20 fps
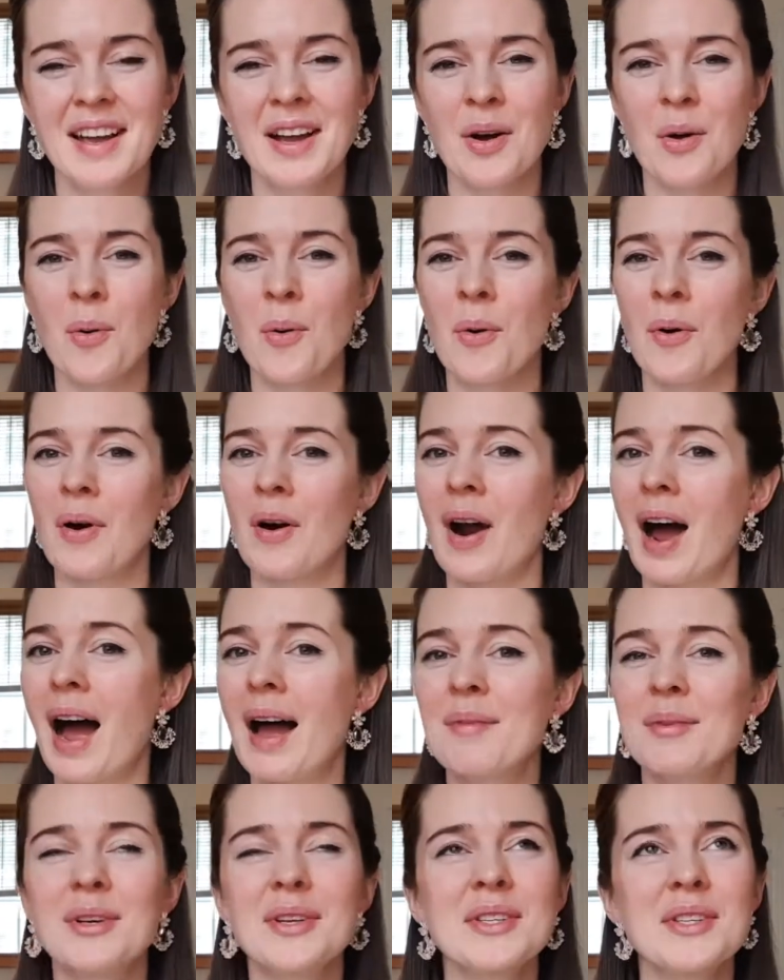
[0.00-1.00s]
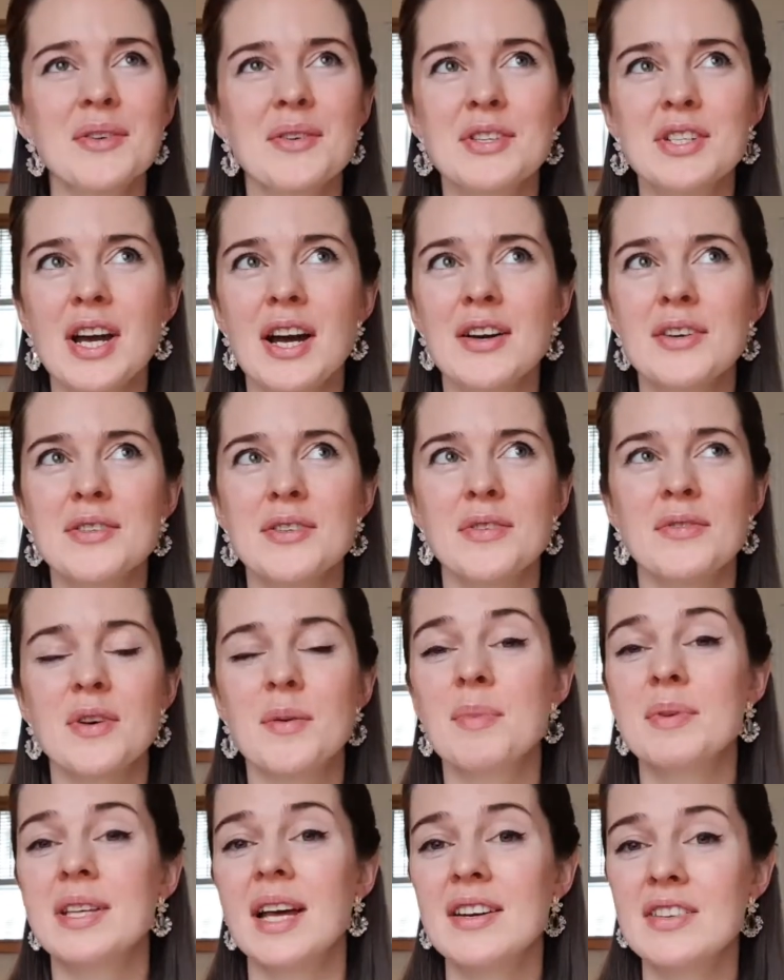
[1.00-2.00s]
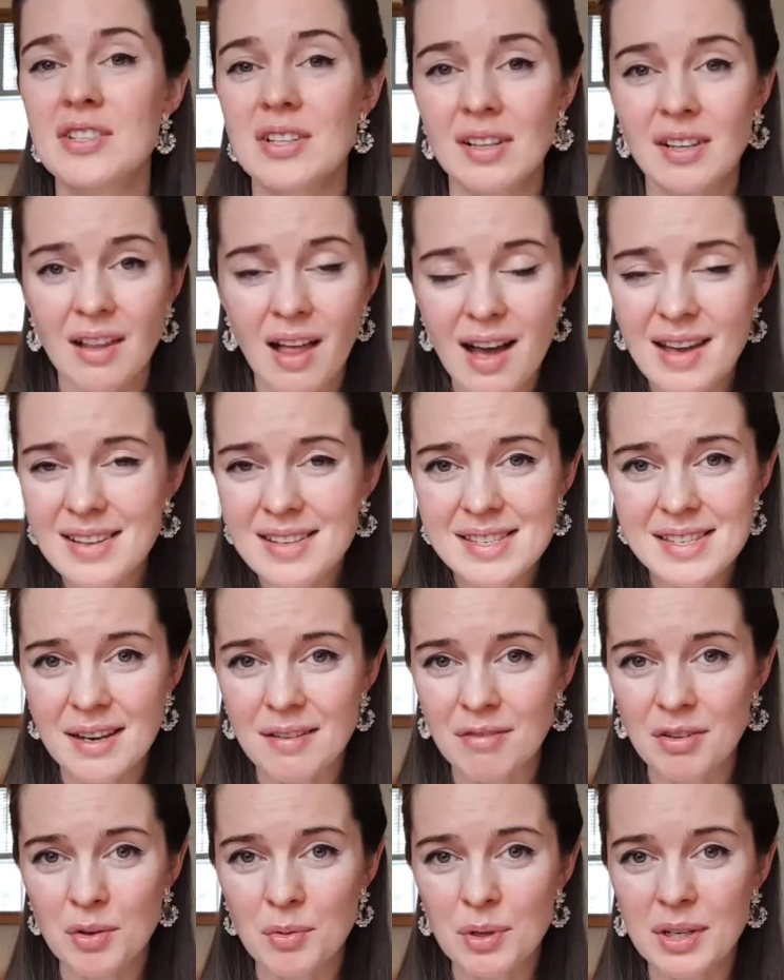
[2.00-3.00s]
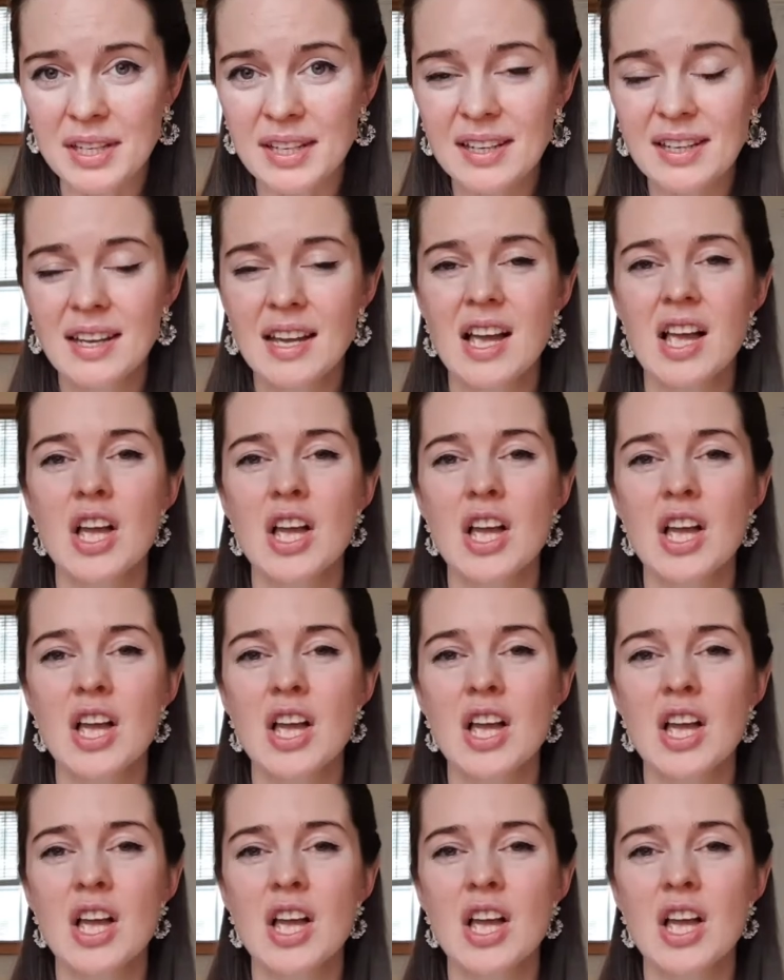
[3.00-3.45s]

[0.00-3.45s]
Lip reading: or I'm going to reach out to 3 potential clients every week.